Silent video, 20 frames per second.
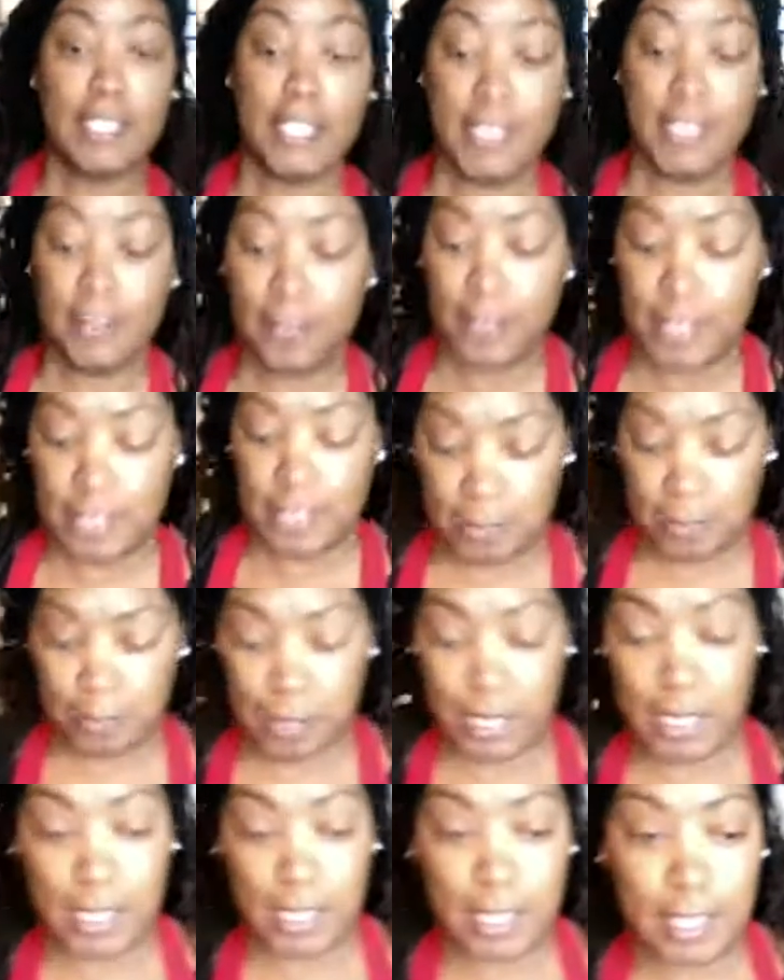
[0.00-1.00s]
given to
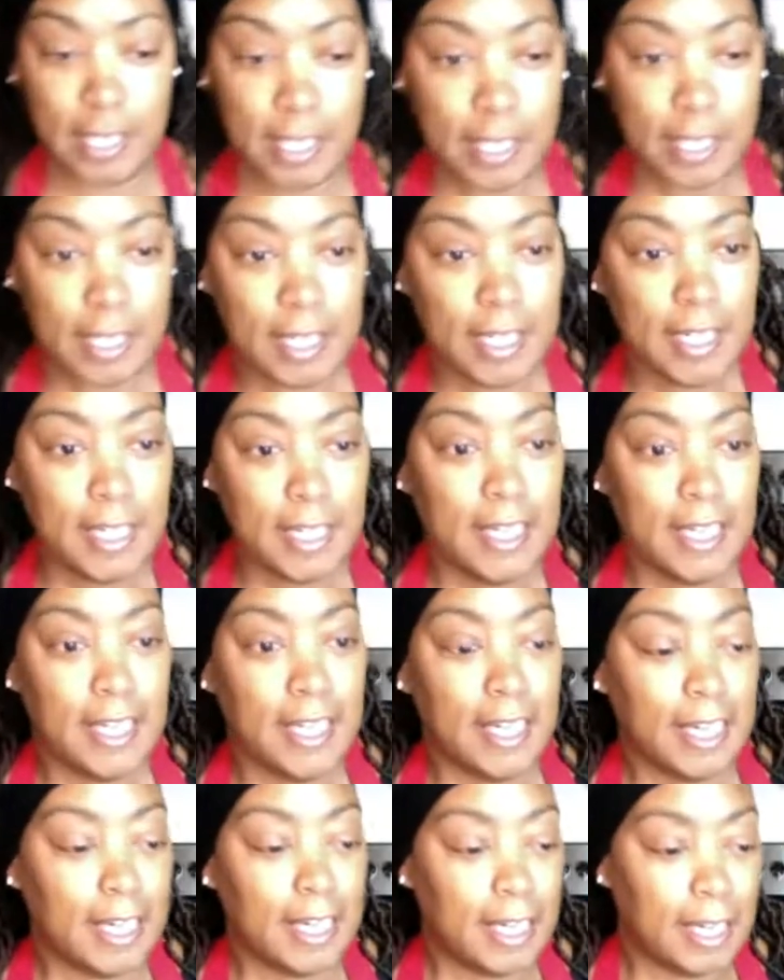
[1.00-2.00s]
me,
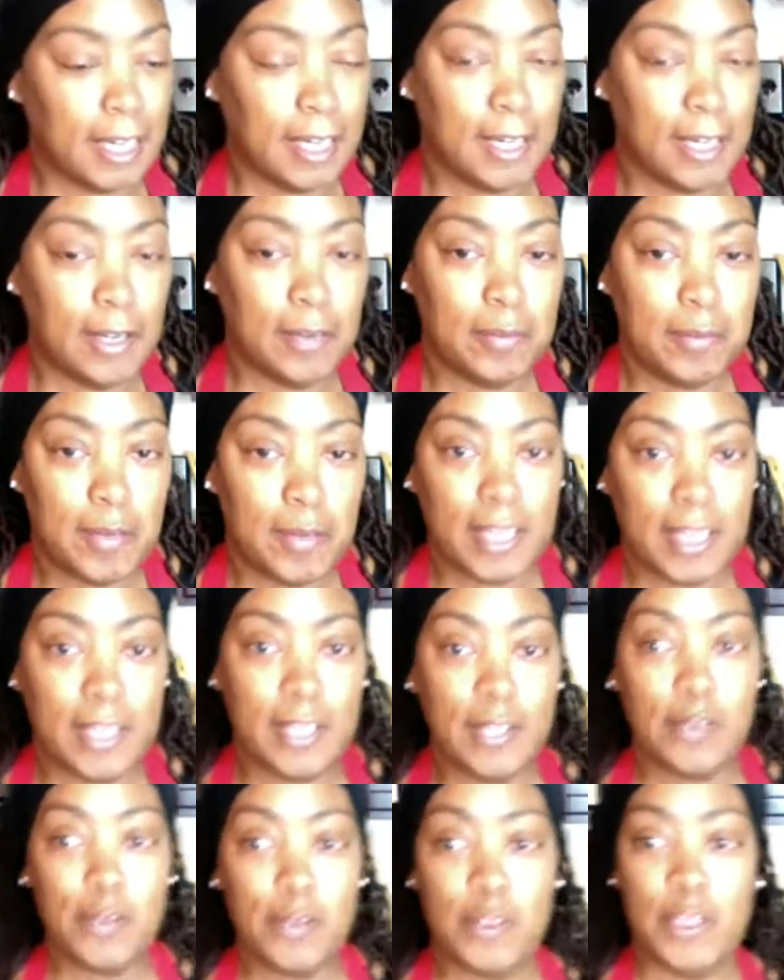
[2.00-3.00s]
and it
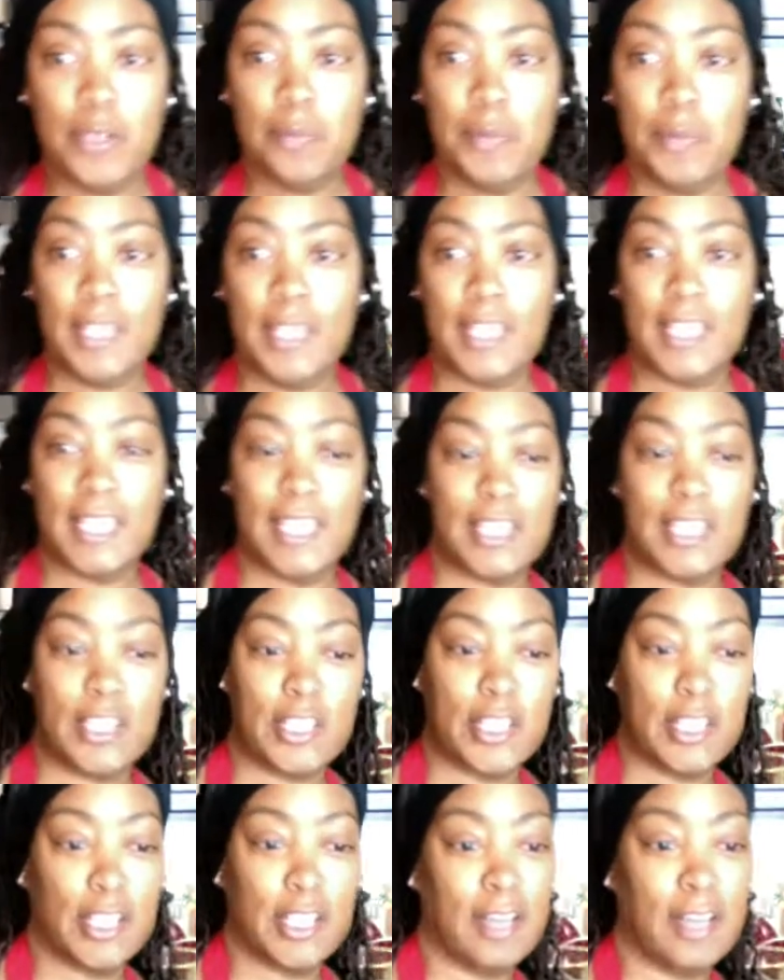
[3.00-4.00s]
used to be in the
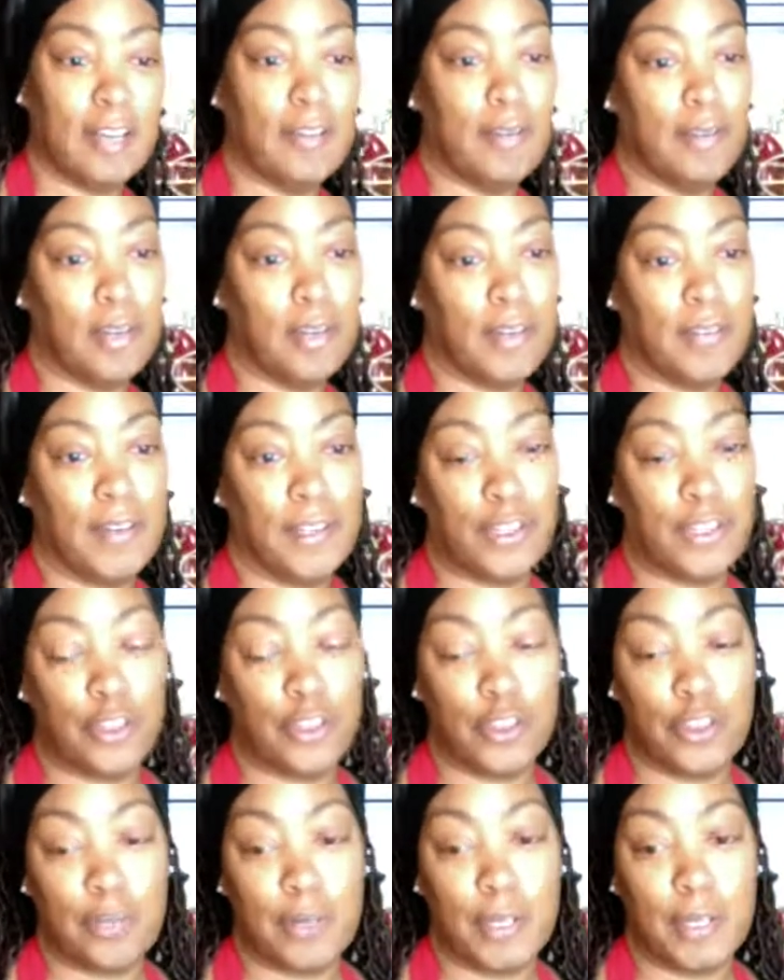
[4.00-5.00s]
kitchen of one of our
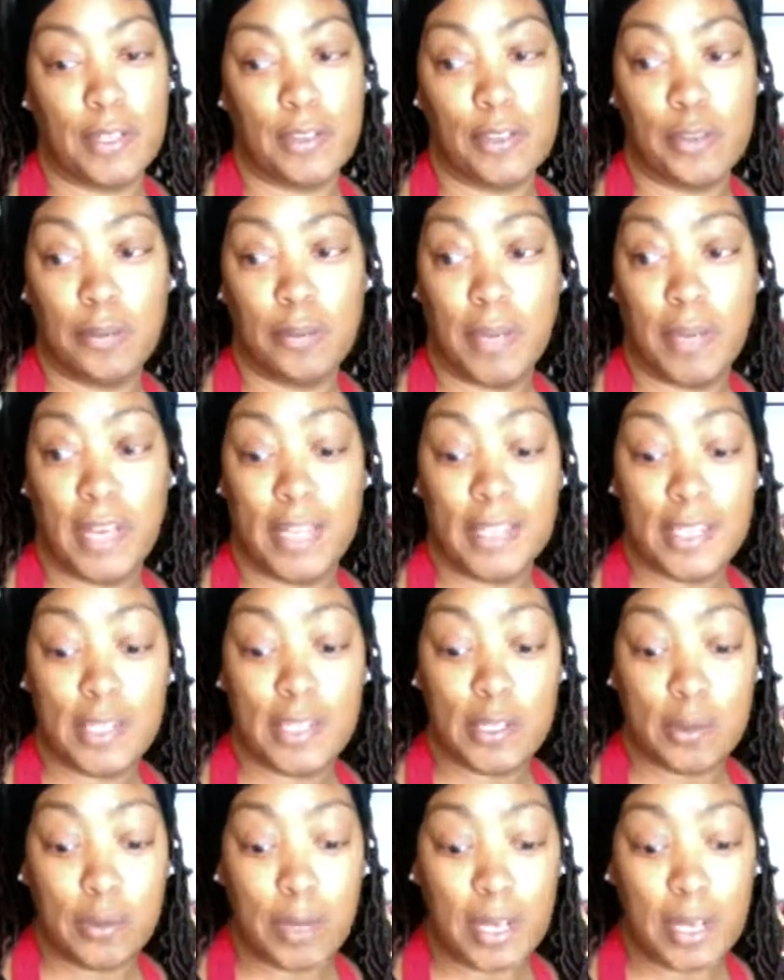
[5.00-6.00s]
church mothers who passed
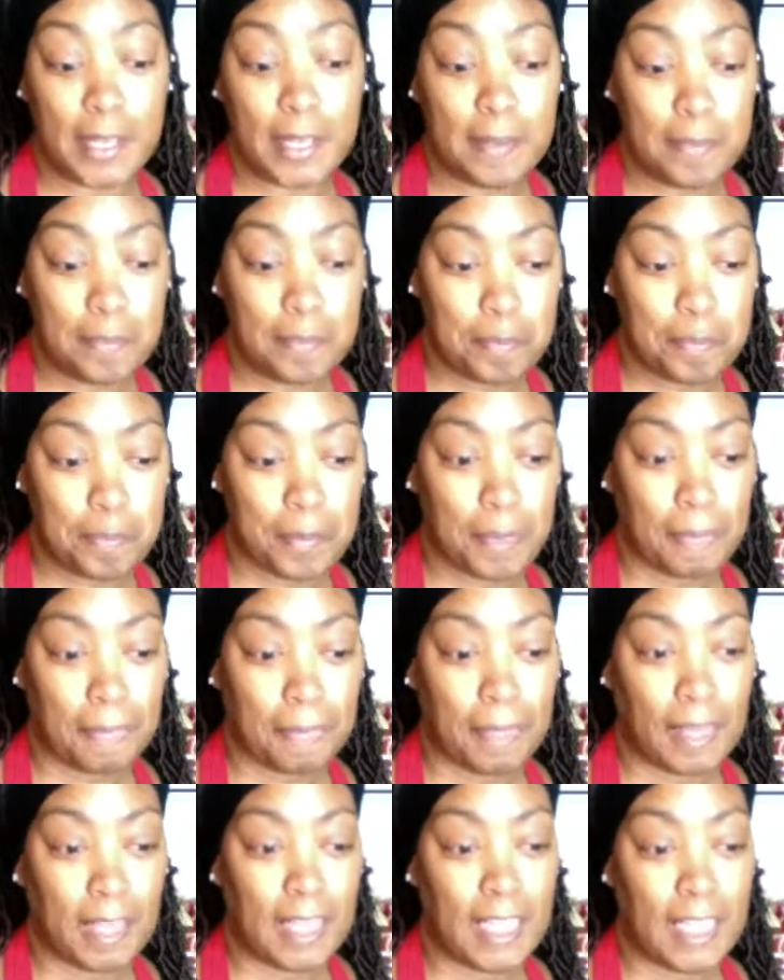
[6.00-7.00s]
away,
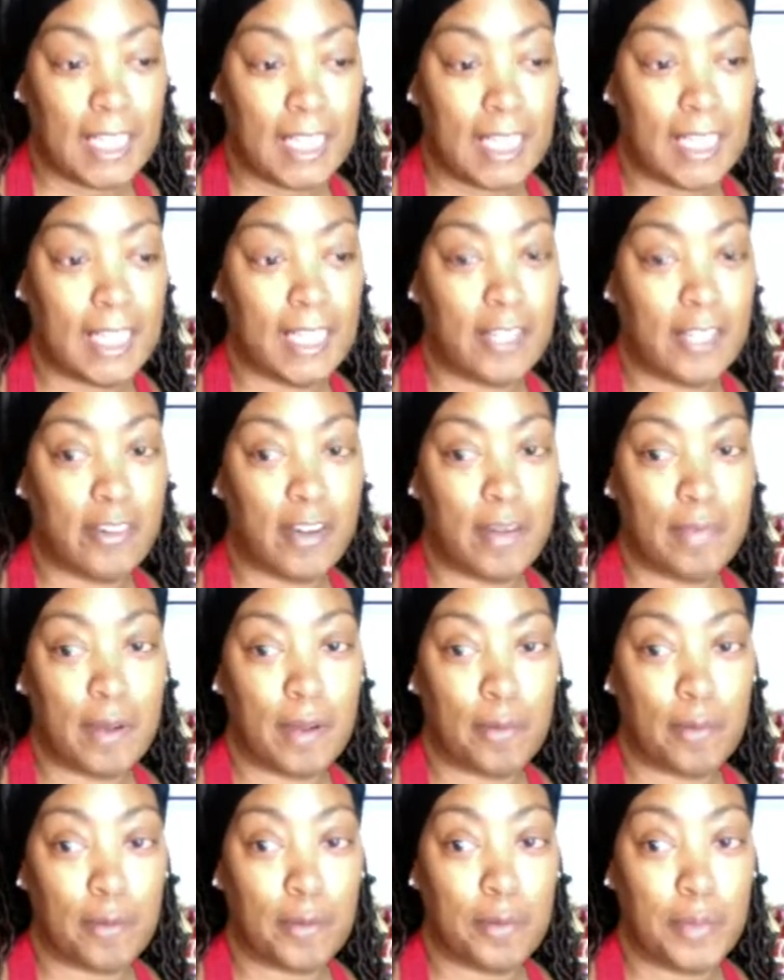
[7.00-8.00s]
Grandma
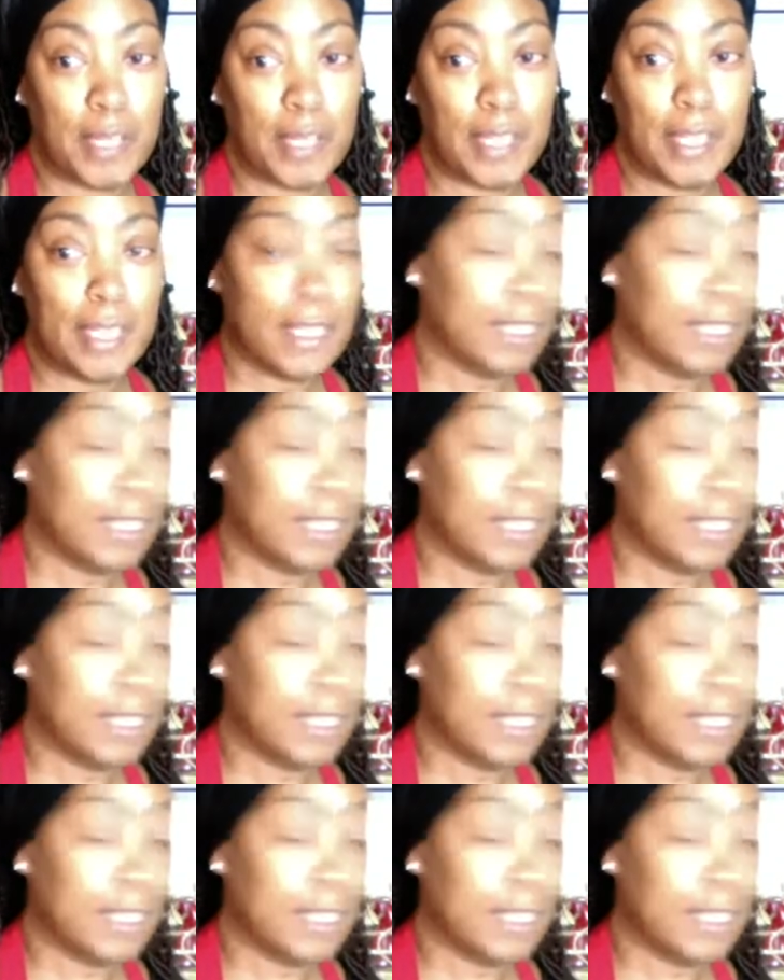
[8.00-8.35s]
Ruby.